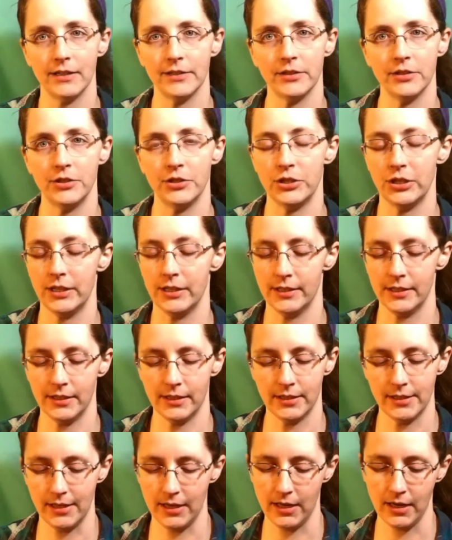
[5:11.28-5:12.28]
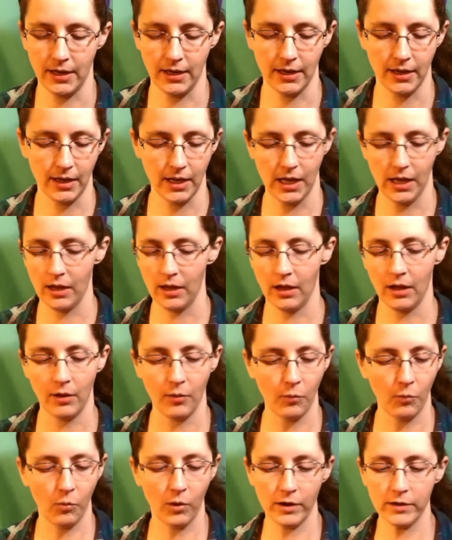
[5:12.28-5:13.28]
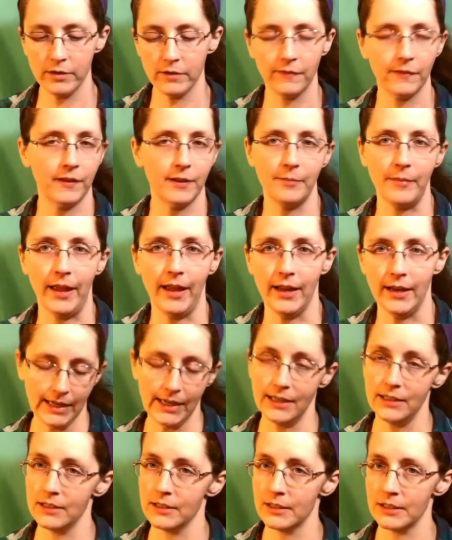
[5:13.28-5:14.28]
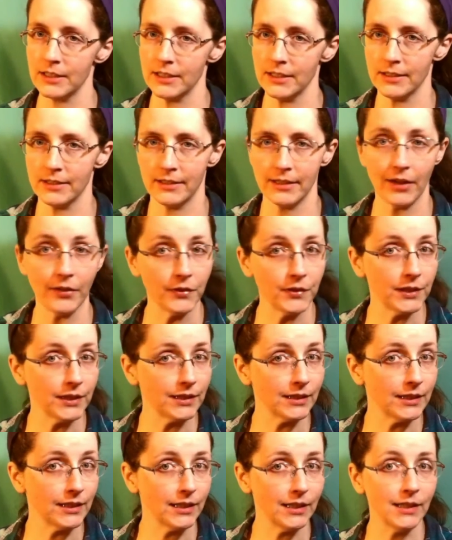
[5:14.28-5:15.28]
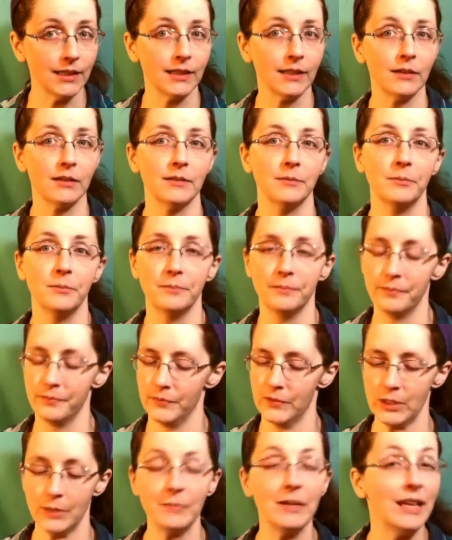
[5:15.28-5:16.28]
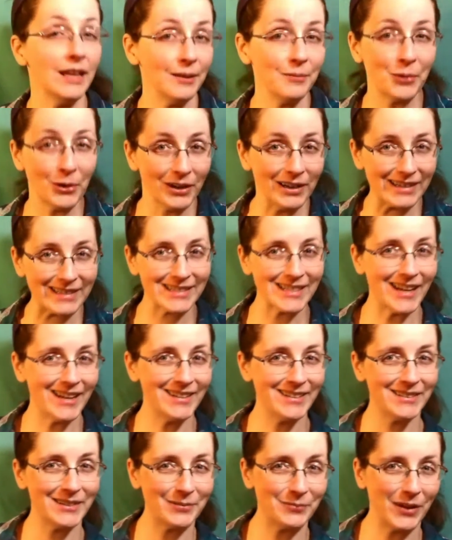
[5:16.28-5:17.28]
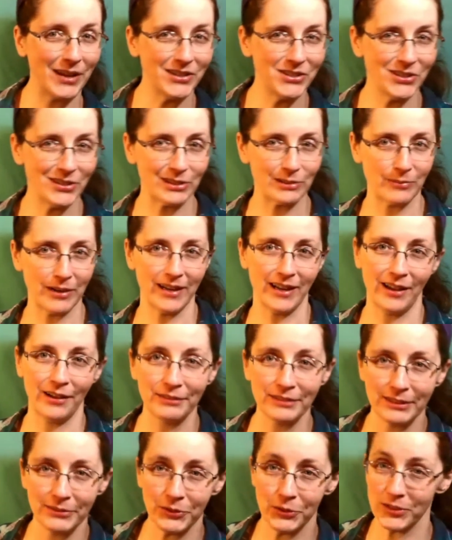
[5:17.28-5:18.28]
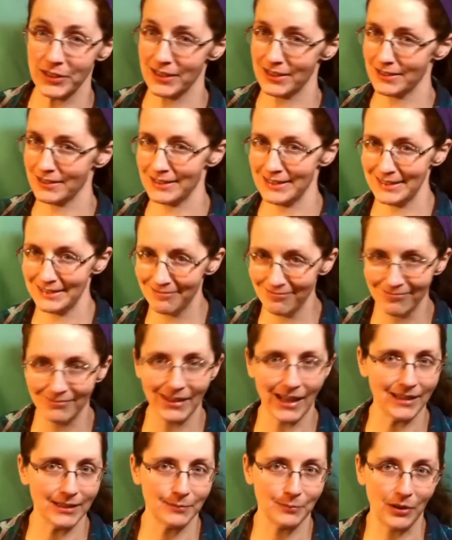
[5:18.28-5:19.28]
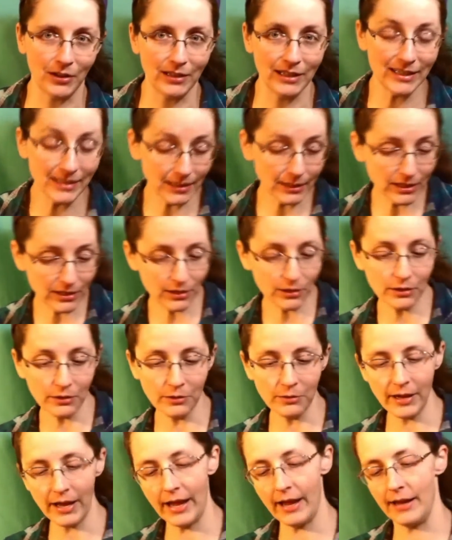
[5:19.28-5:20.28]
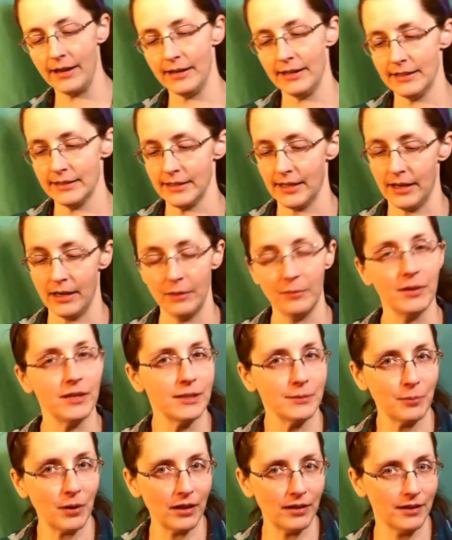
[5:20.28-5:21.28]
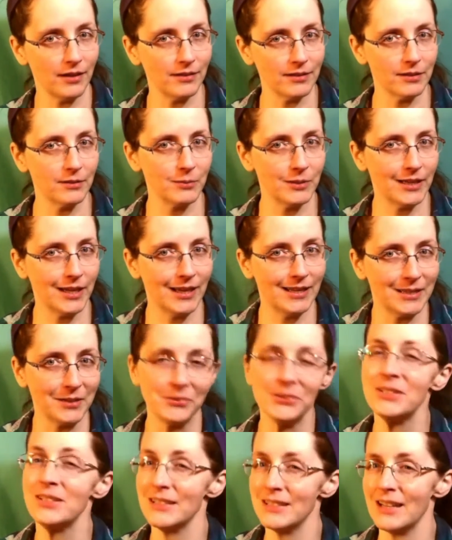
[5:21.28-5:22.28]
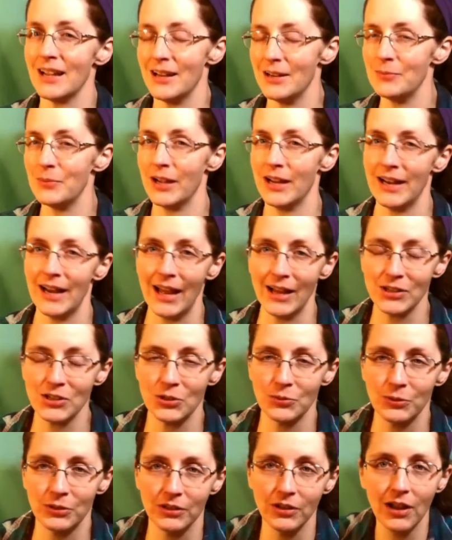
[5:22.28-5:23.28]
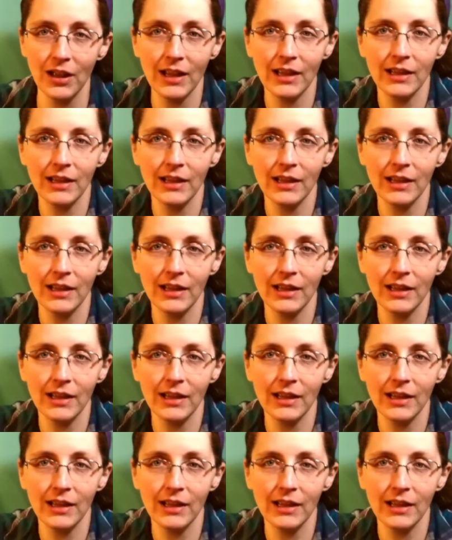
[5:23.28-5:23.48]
is just wonderfully made. It is definitely, to me, more exciting than my gingerbread house. Of course, that's probably because it's new and exciting, but it's probably also because it was designed by an actual,